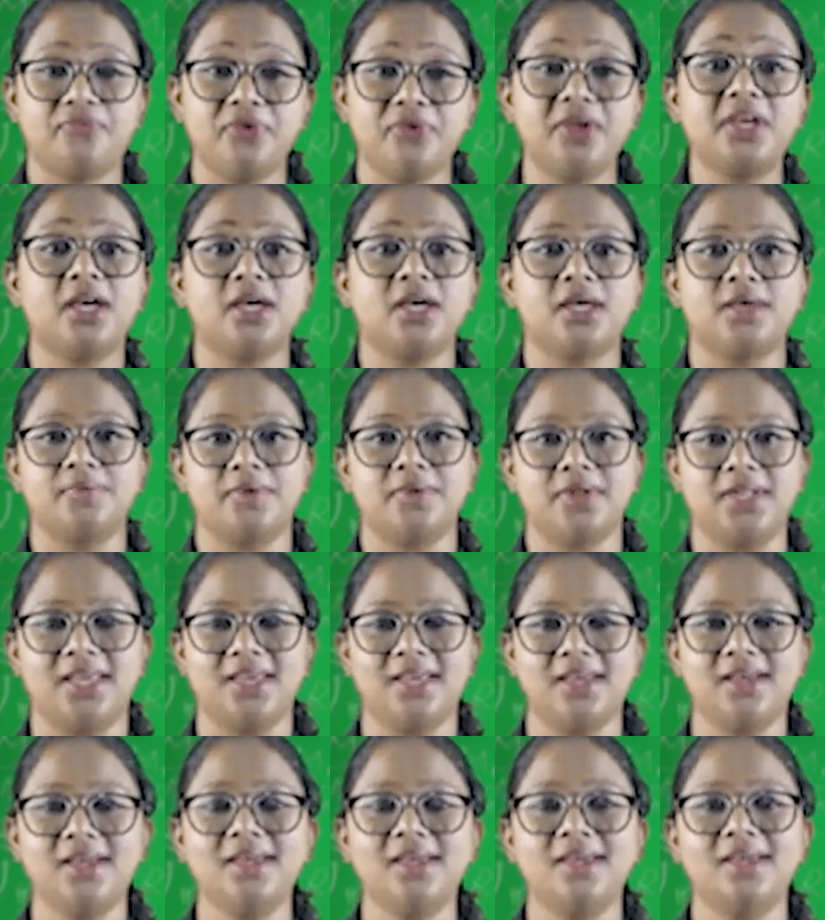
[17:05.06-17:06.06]
figure given
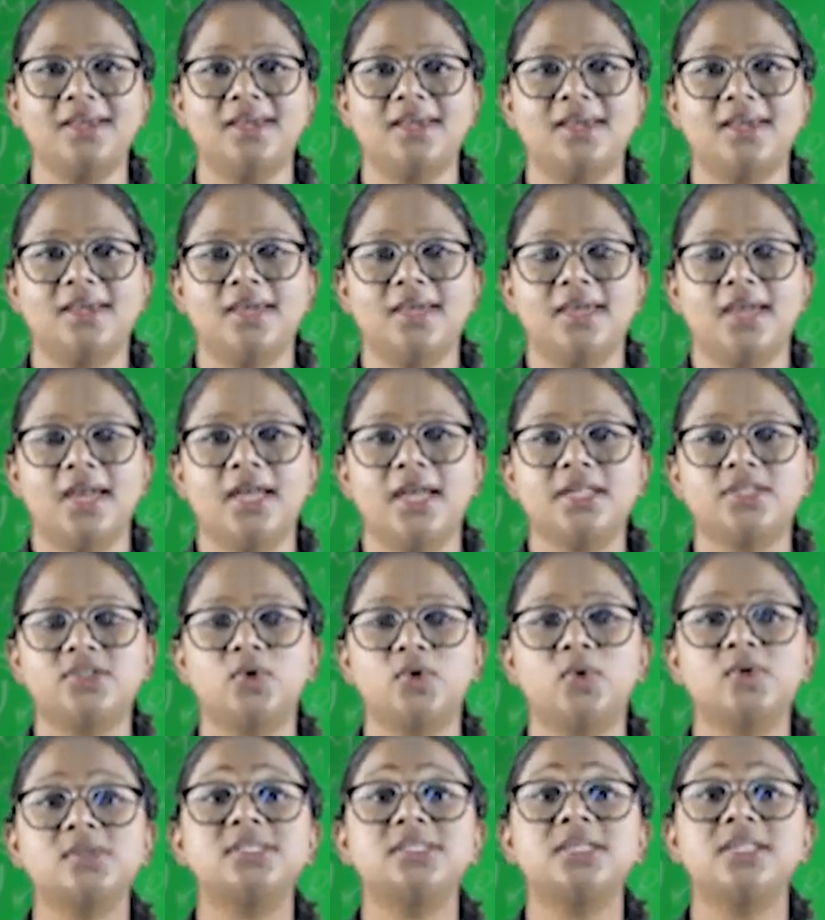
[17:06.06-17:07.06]
here. It
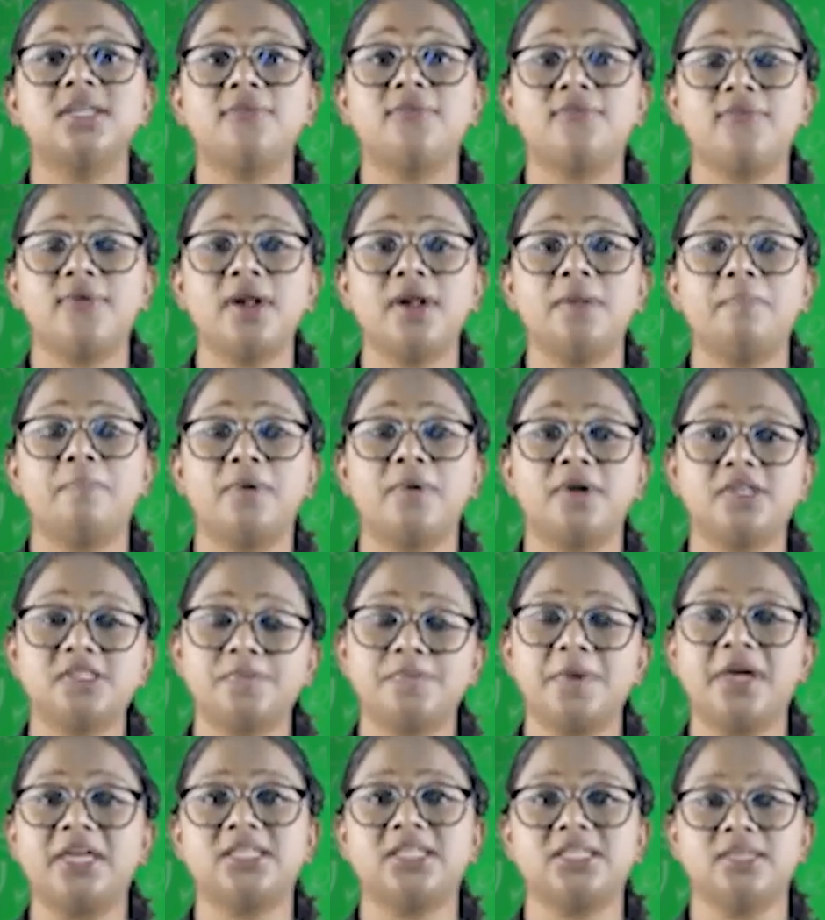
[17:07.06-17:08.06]
shows the different
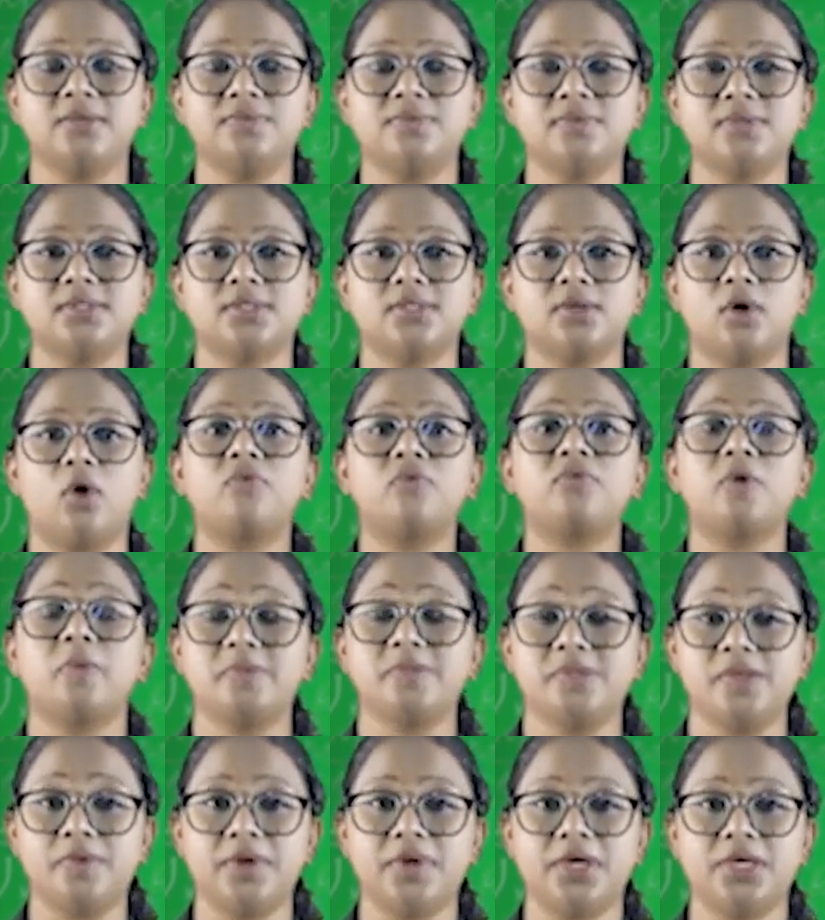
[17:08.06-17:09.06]
perspectives of
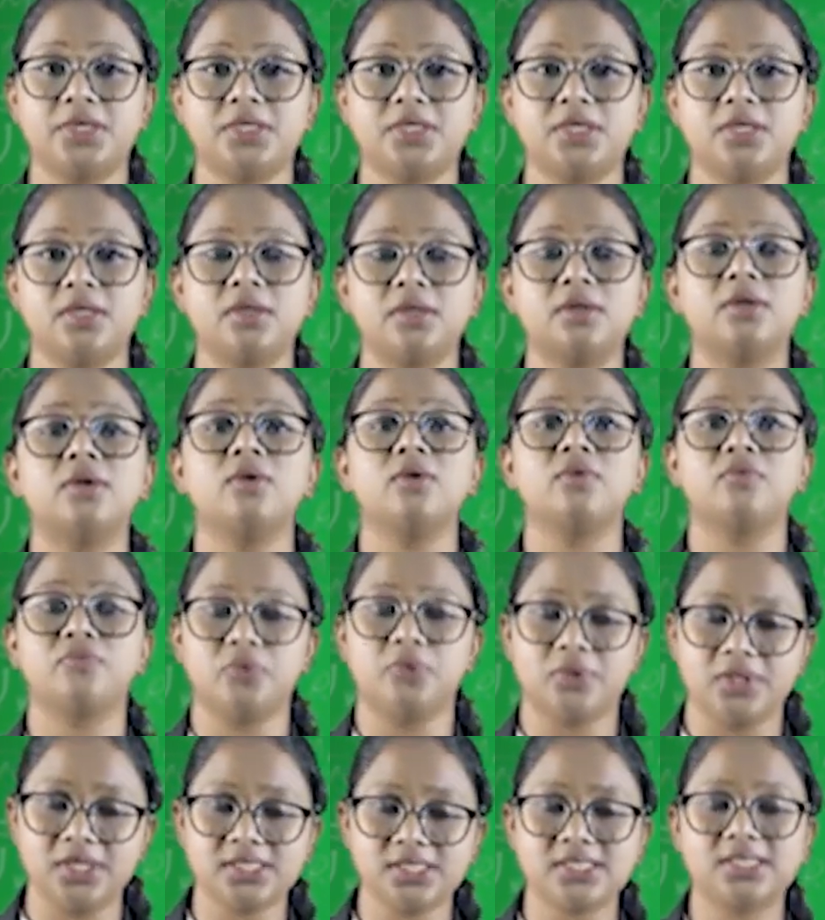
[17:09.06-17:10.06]
observation
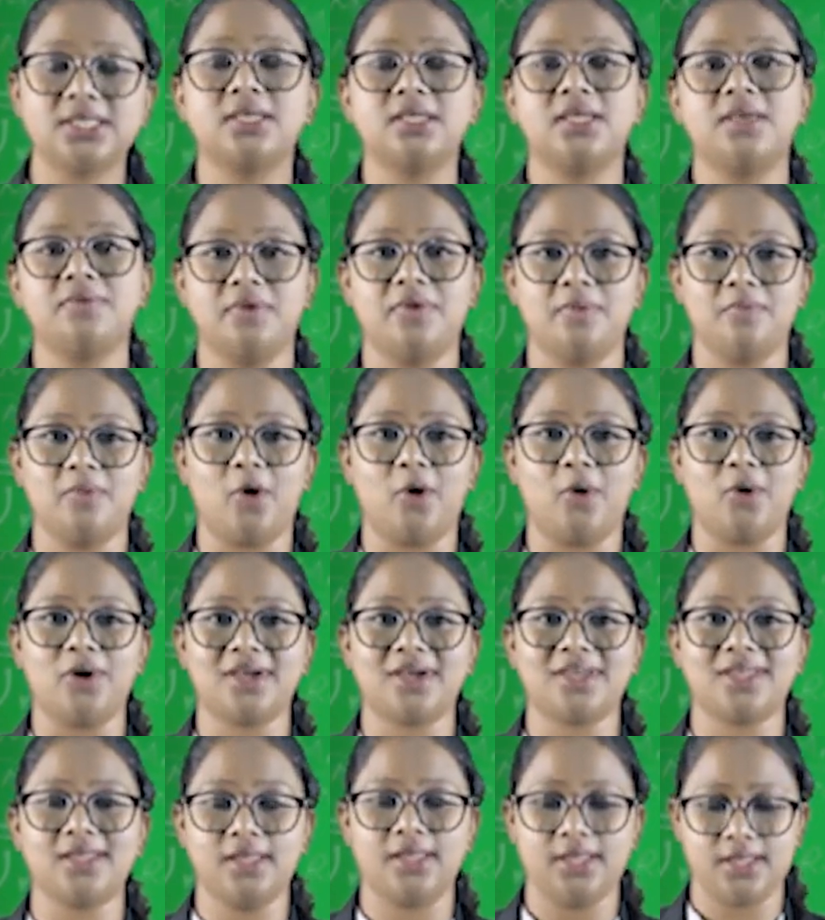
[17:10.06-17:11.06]
for this given
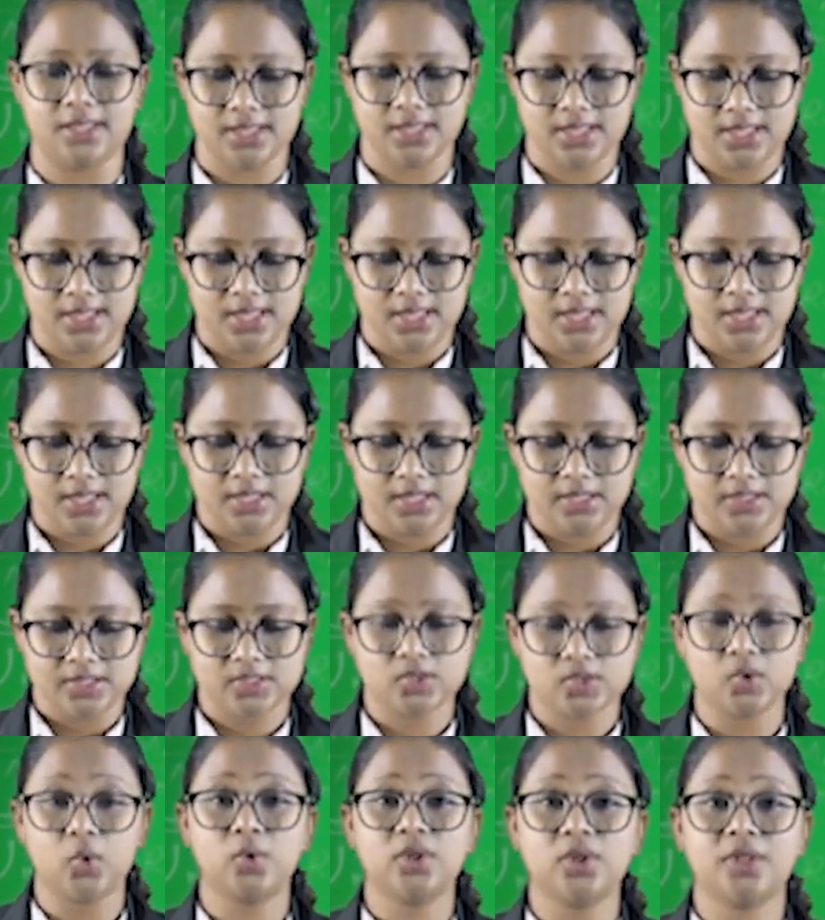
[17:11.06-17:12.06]
block.
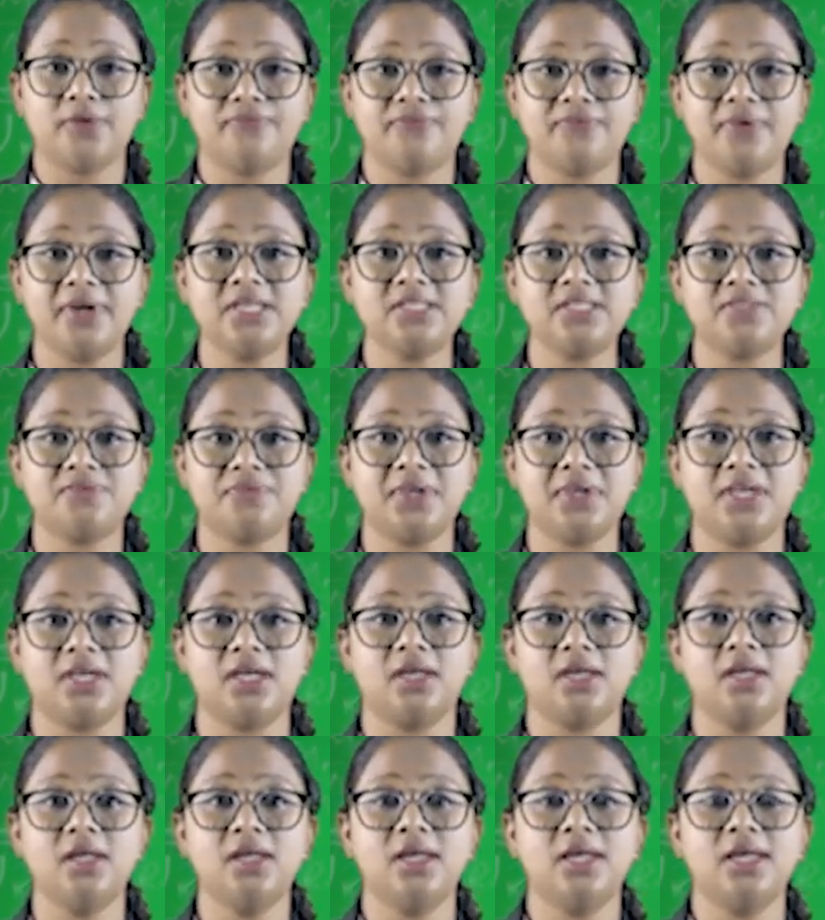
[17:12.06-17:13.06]
So the first
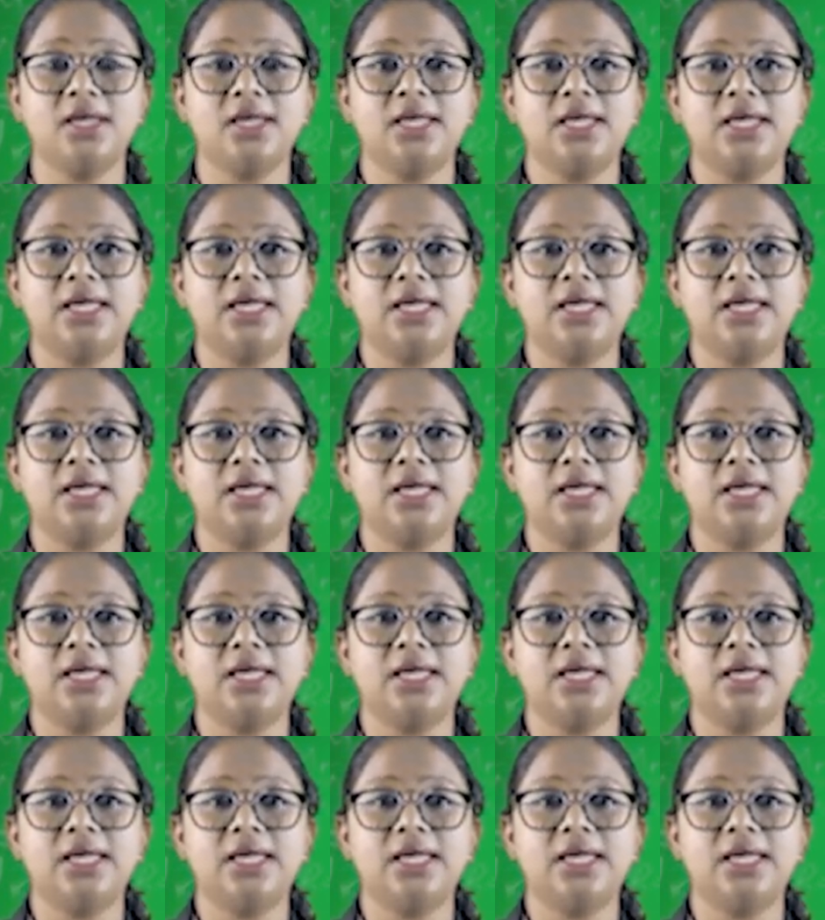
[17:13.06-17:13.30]
figure